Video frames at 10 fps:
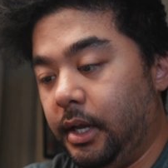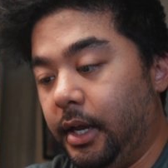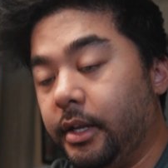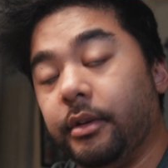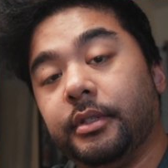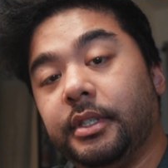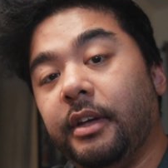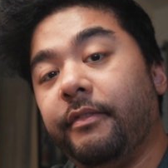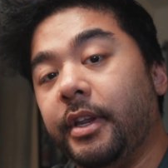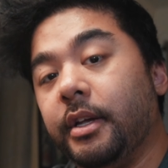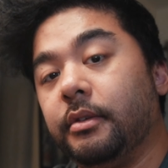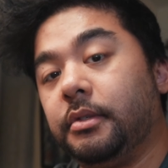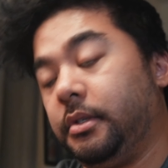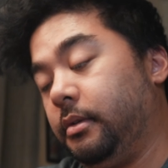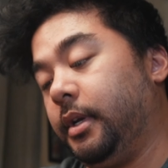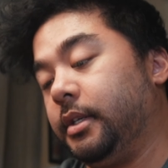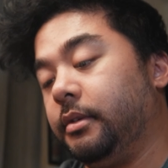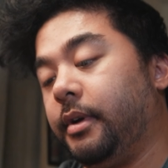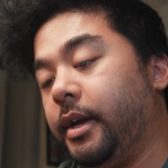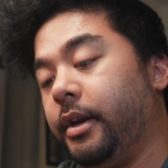and you'll see a video soon. As
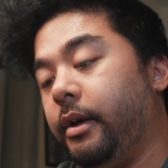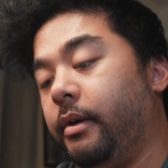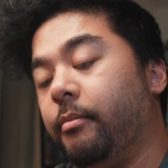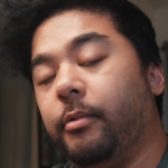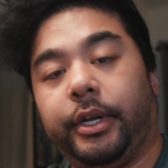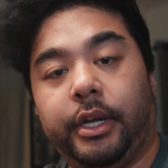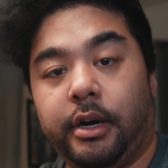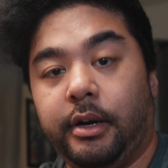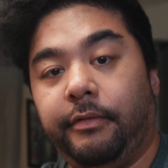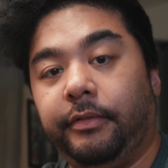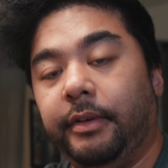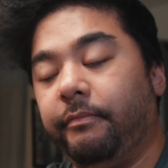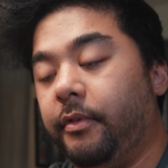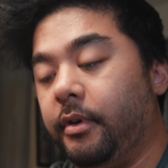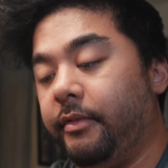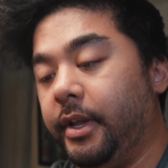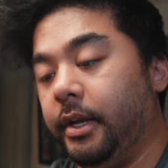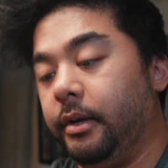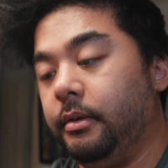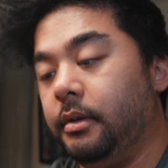you already know, I'm working on a Flip 4
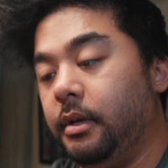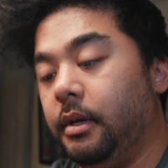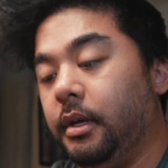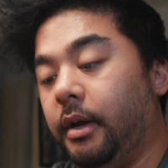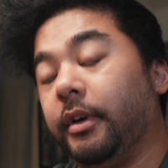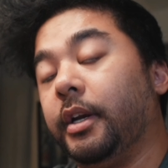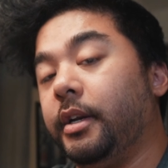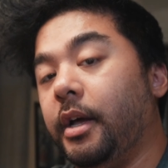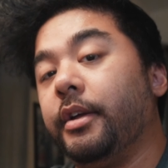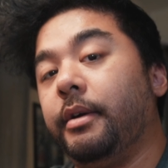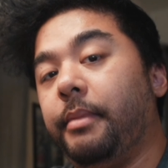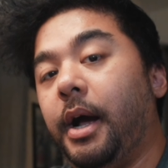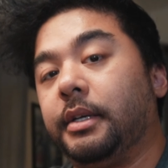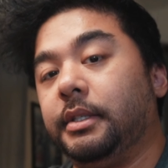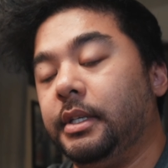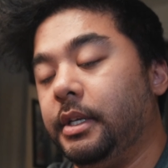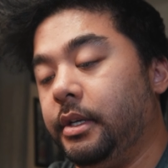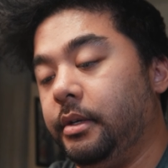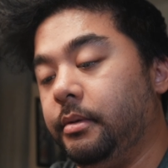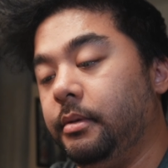video. I've got another unboxing to
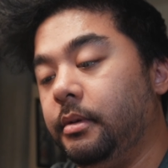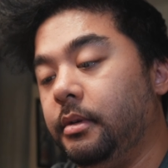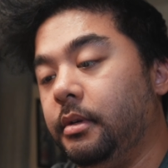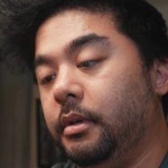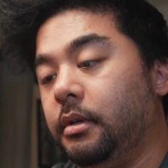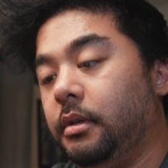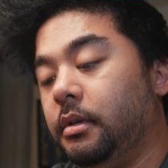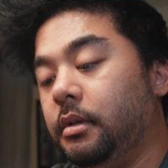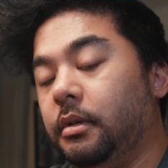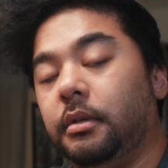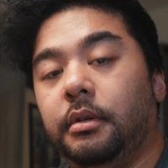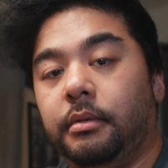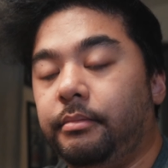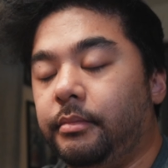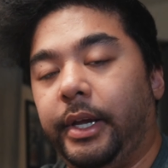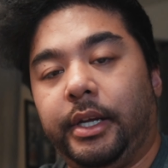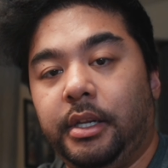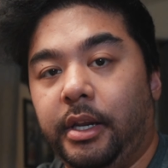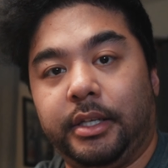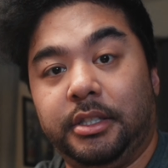do like in
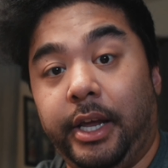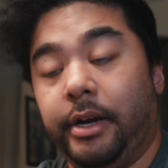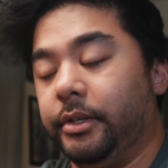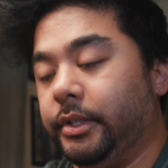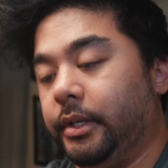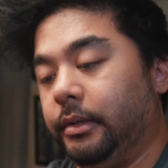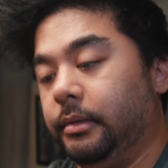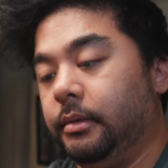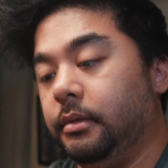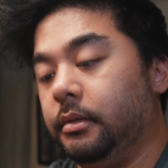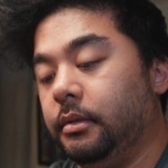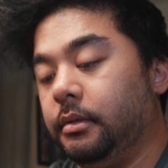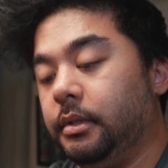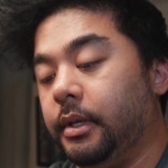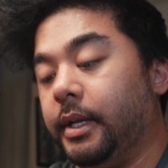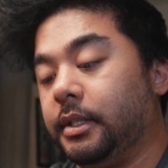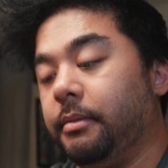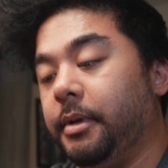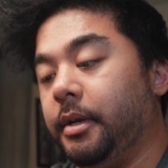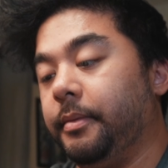the next day or so. So that's
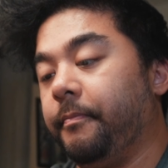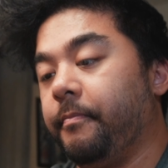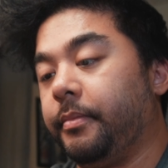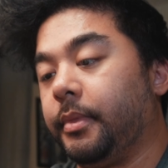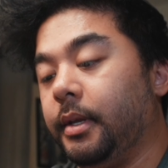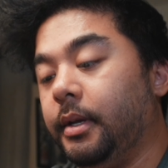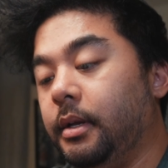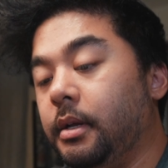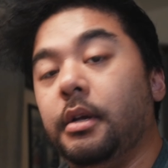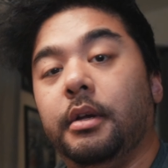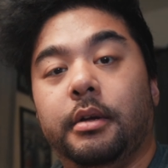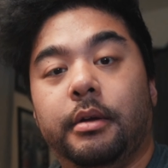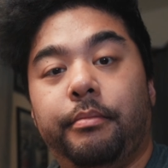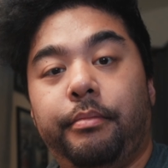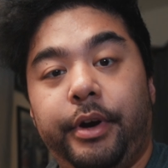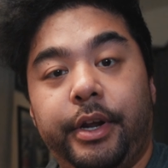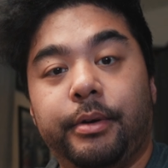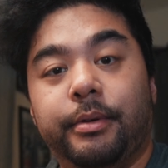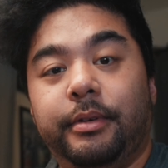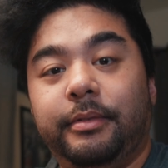gonna be pretty
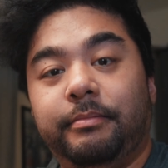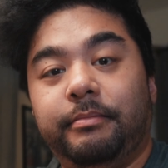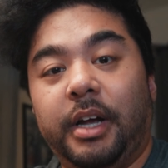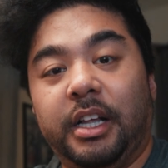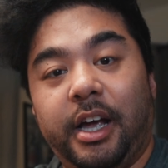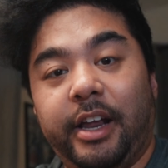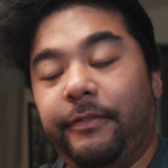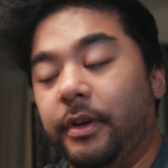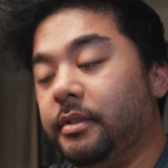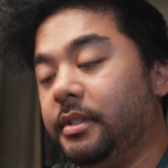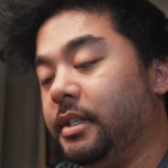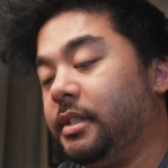cool. A lot of phones